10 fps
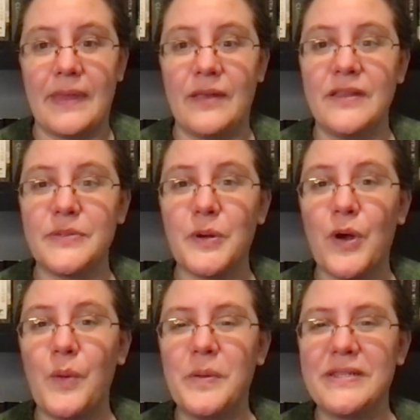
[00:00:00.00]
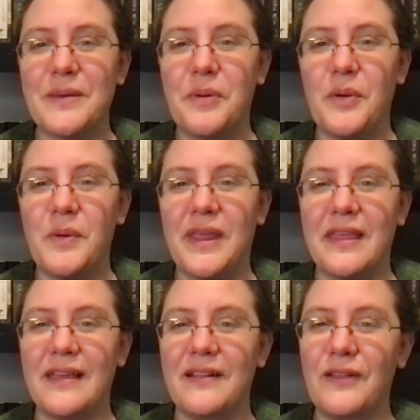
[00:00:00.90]
This book opens up with
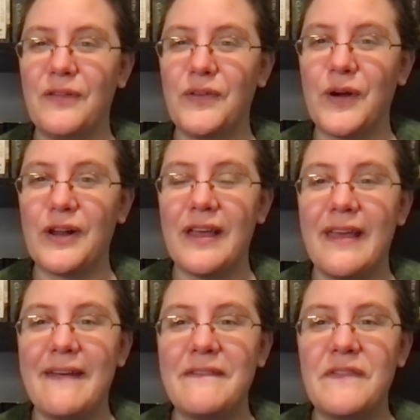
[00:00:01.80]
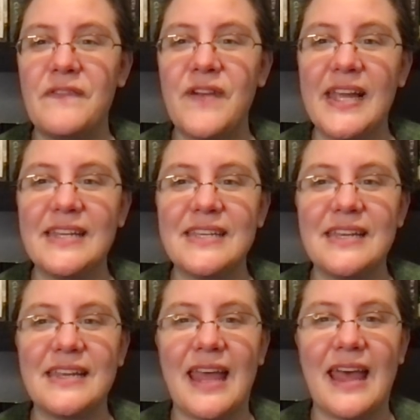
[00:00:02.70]
Lavorte
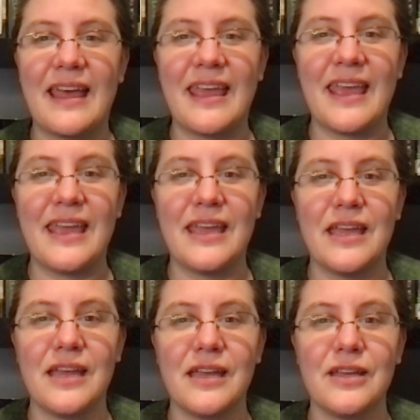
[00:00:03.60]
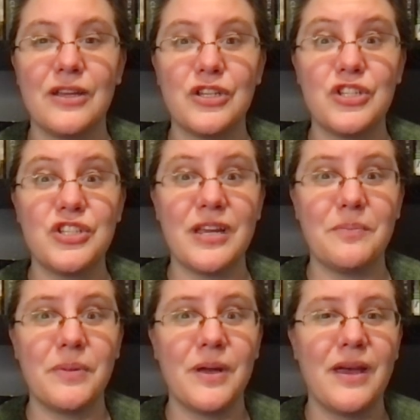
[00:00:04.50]
finding a
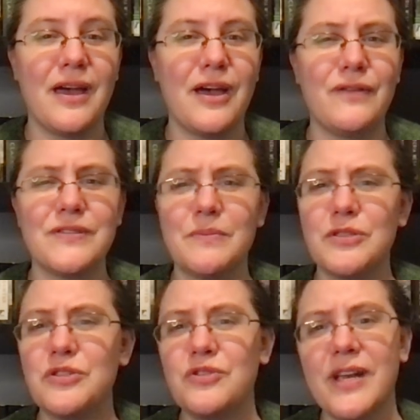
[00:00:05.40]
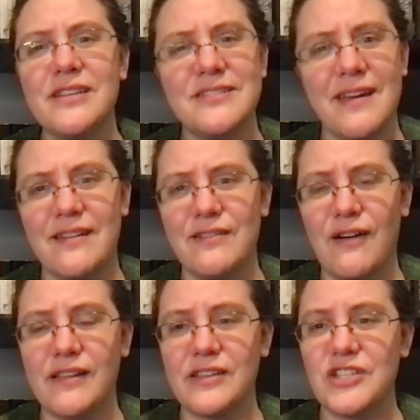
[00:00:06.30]
ship of some strange
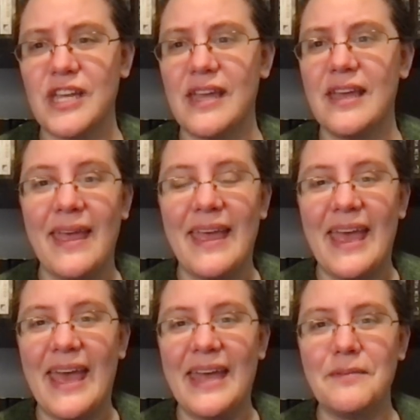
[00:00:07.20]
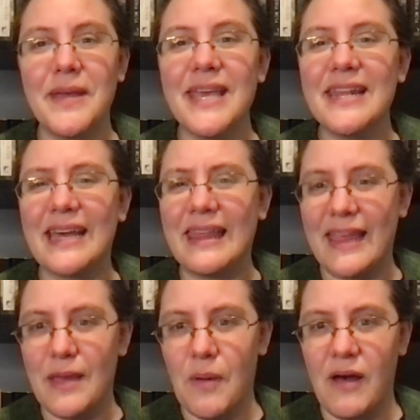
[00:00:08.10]
technology and making a
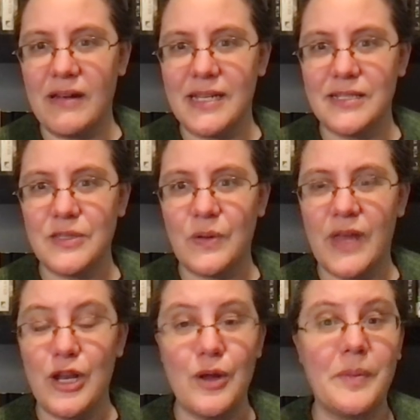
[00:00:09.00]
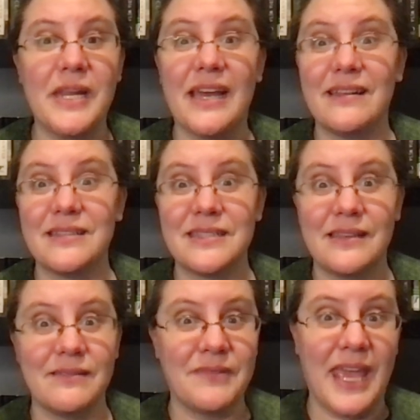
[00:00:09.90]
claim on it so that nobody else
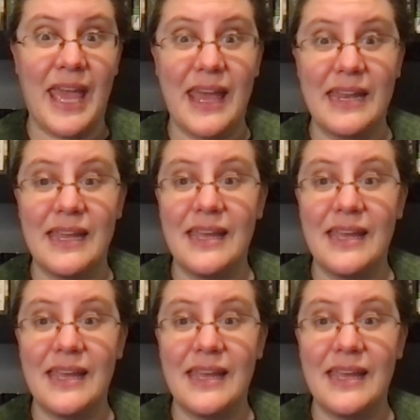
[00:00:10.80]
can